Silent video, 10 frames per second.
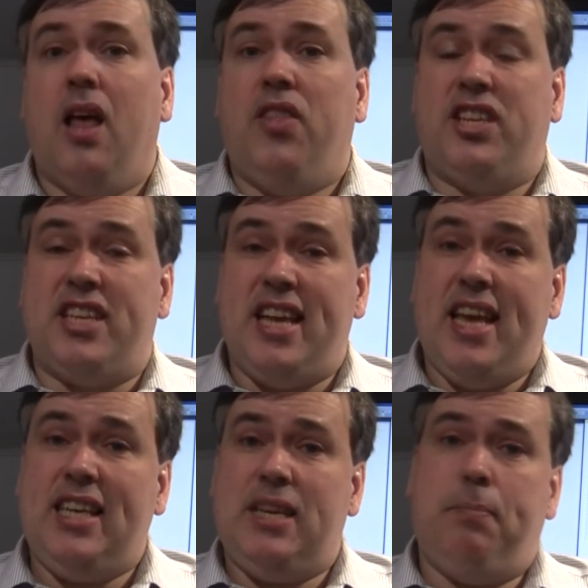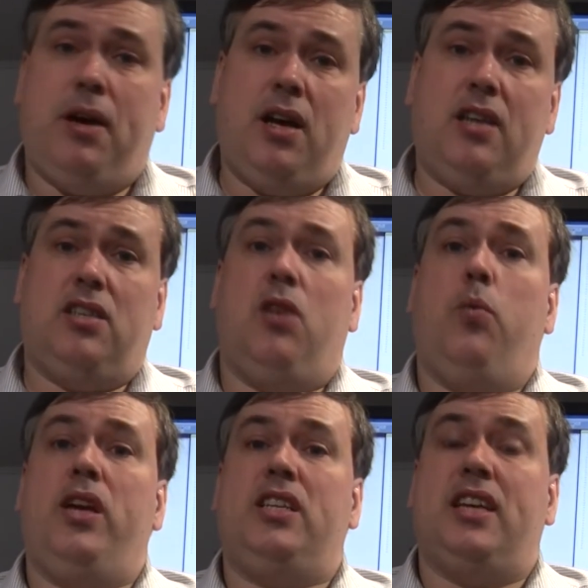There's an easy part,
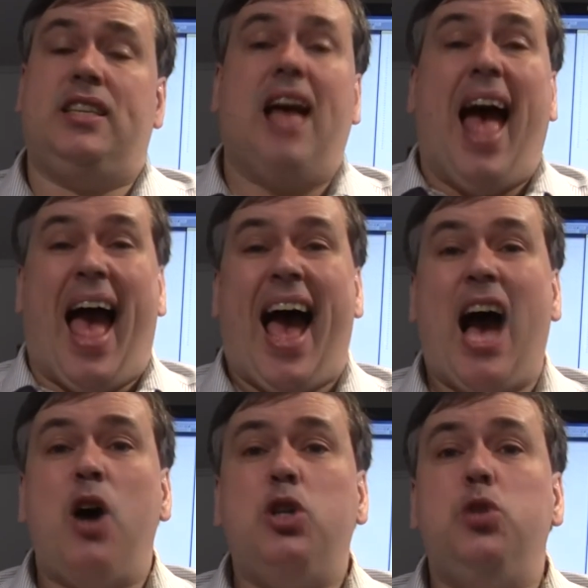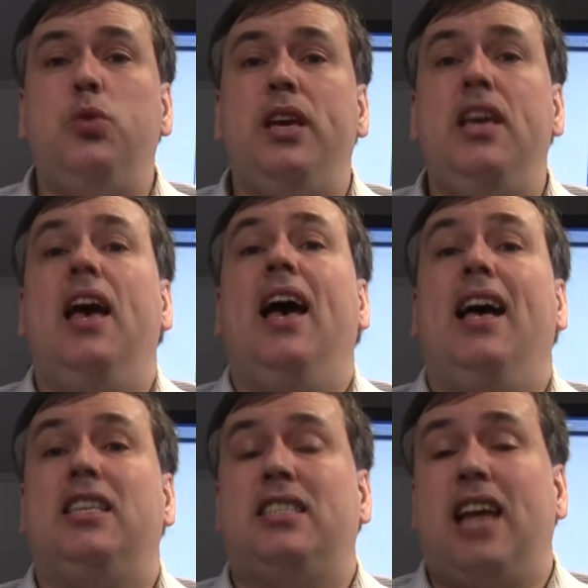which is how do we
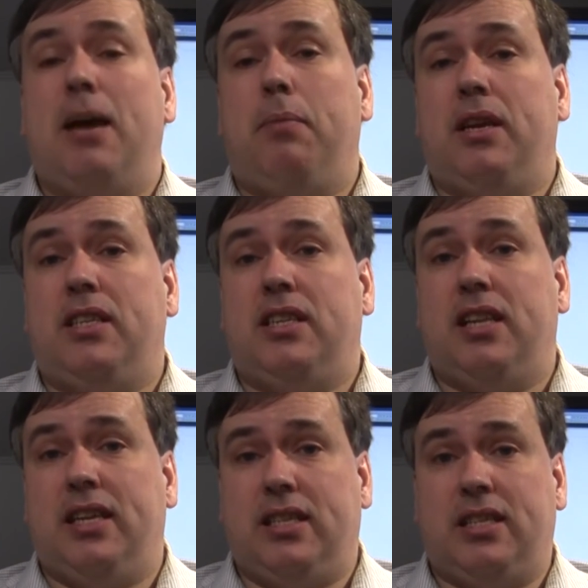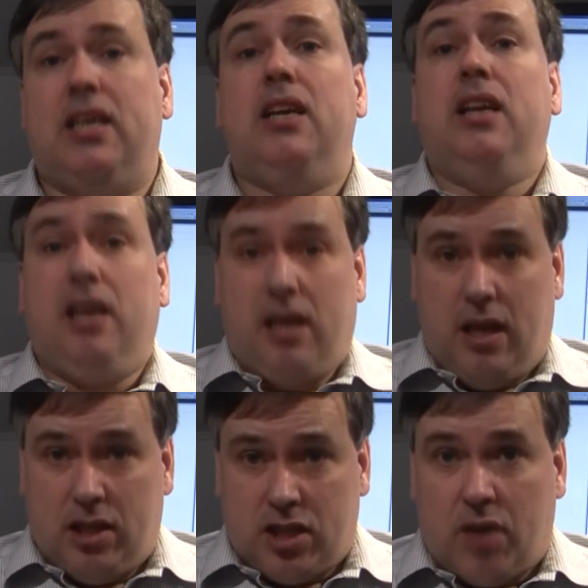establish this
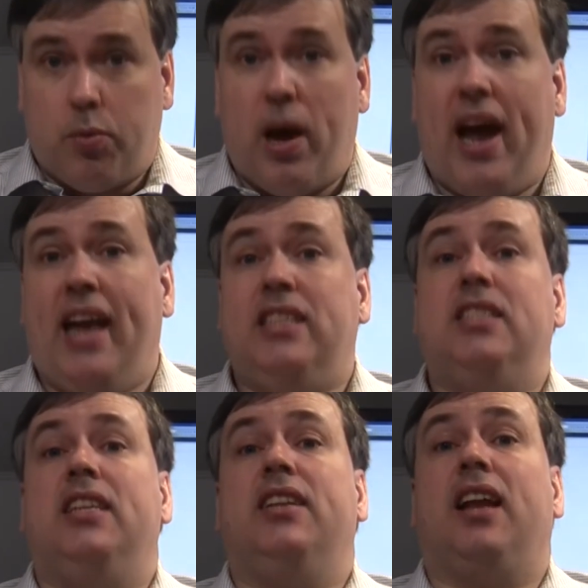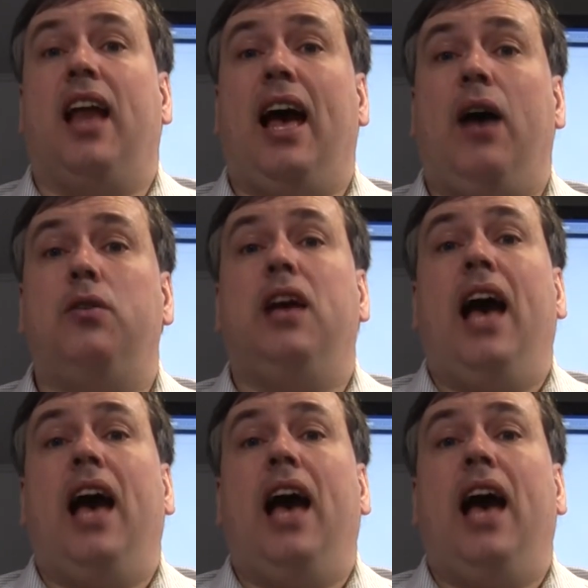software agent in the cloud?